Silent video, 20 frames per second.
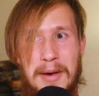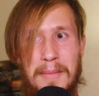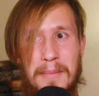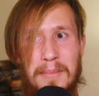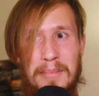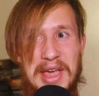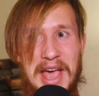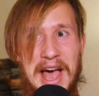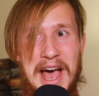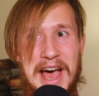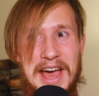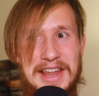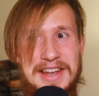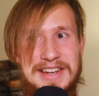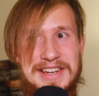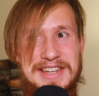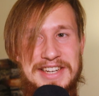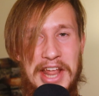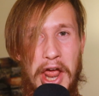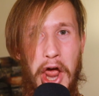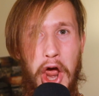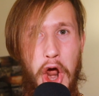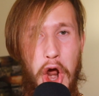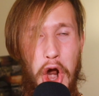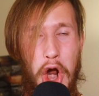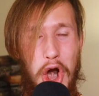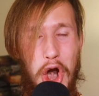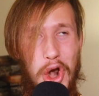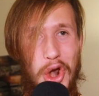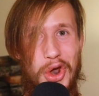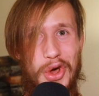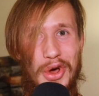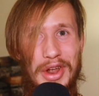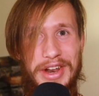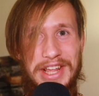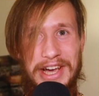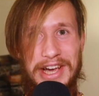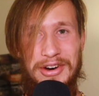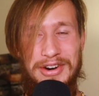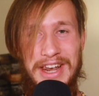behind
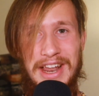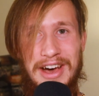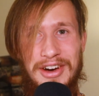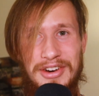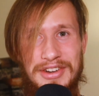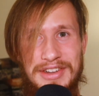learning out loud.